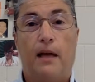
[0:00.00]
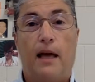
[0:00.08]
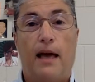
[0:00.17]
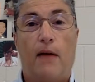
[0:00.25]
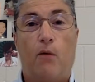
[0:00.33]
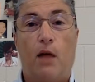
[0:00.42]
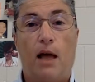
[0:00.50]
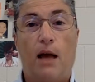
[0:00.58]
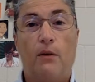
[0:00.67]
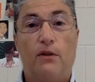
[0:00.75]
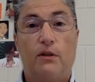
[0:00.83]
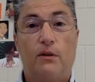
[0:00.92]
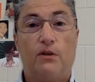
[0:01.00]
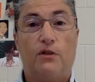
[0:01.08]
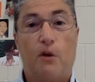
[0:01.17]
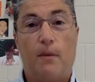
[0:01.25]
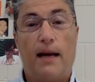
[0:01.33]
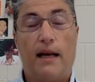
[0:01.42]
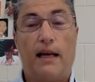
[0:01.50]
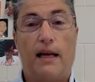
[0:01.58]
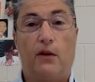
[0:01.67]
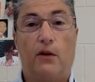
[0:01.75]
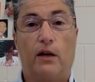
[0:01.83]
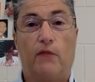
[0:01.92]
And what I will do is go back into
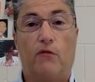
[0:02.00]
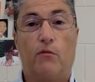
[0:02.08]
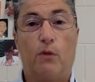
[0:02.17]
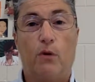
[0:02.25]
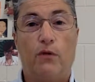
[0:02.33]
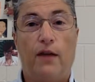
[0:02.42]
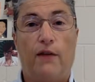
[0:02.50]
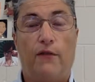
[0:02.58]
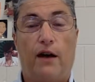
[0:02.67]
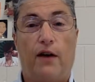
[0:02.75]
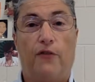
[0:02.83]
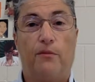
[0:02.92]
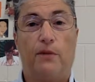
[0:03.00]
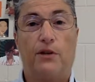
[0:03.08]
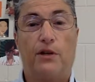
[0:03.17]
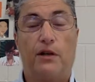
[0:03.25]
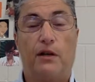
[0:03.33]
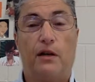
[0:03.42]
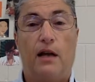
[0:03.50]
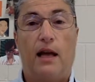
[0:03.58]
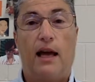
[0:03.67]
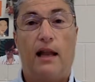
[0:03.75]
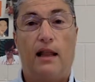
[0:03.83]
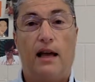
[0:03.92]
e-learning, remove that file submission,
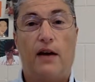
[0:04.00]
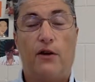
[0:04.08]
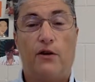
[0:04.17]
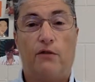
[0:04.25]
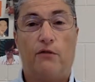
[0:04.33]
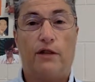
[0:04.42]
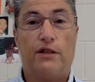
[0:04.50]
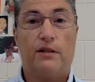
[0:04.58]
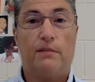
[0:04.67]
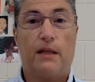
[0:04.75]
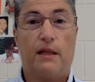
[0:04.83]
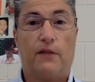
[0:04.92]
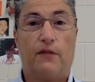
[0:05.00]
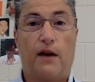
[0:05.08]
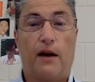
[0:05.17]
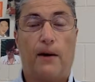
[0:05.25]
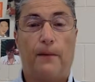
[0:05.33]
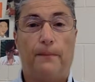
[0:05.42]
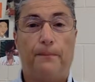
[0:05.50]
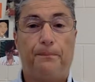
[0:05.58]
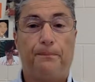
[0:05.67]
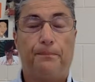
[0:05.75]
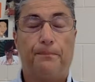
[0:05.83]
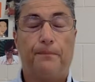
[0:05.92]
and allow you to resubmit the file.
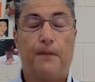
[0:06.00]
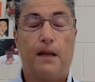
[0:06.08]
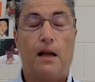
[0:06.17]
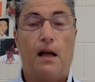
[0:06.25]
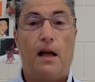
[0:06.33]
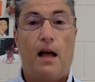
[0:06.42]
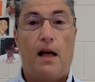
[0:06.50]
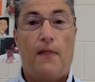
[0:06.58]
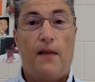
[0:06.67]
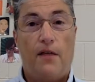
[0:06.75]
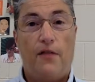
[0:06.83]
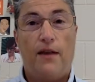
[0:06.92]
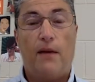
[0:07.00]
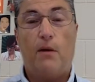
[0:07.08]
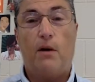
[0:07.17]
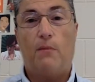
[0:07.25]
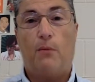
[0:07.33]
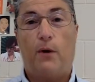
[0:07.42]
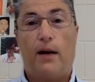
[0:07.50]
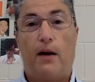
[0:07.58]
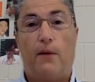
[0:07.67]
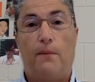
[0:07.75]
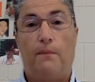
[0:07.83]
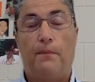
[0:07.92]
The other thing I want to point
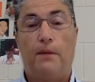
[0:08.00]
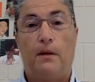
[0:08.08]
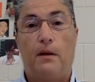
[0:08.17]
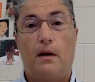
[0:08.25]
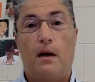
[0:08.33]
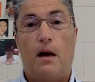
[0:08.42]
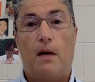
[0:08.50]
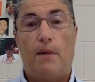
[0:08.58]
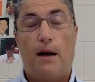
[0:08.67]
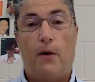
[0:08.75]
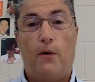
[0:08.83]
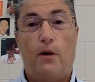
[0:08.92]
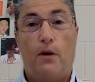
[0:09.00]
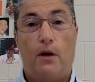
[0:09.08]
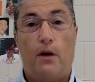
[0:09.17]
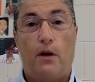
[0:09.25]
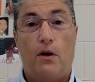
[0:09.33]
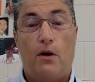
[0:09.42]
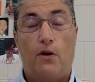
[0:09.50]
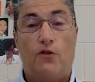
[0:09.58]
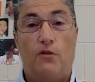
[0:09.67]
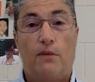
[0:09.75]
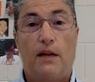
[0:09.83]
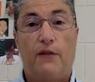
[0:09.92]
out about
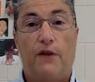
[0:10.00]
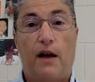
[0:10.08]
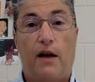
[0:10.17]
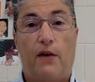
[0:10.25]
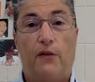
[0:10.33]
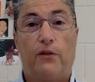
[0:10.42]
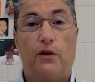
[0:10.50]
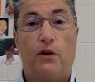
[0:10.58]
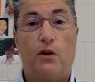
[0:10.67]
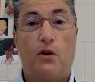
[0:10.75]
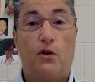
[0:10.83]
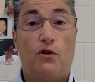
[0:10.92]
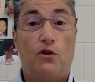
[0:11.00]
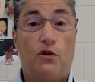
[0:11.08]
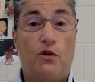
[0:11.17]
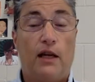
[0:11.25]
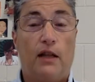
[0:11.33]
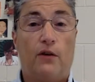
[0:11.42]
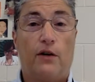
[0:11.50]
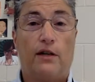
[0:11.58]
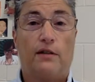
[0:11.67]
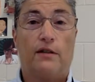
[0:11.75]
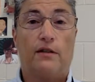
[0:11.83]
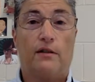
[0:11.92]
submitting files to the e-learning
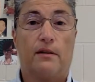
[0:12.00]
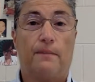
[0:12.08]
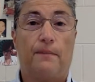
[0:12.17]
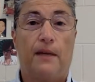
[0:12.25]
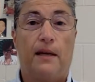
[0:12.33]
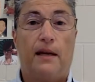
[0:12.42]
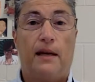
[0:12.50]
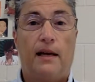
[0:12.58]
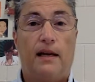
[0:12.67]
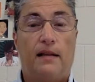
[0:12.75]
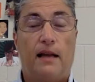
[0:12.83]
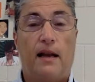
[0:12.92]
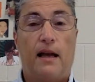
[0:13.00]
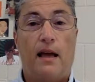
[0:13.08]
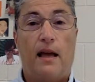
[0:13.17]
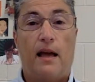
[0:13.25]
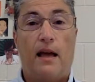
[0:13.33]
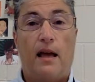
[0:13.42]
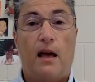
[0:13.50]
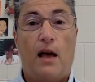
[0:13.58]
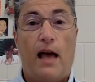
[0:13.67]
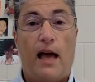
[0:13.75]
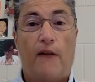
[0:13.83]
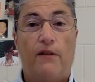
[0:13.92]
system is that
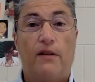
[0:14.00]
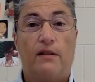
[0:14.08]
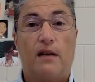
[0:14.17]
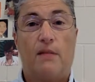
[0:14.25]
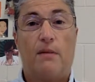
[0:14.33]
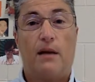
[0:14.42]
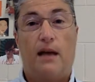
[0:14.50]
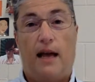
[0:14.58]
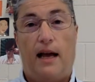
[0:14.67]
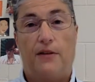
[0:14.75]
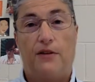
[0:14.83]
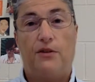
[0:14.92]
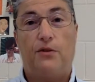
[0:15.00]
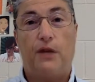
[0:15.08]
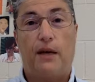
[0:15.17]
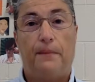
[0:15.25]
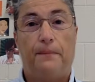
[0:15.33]
every assignment has a due date.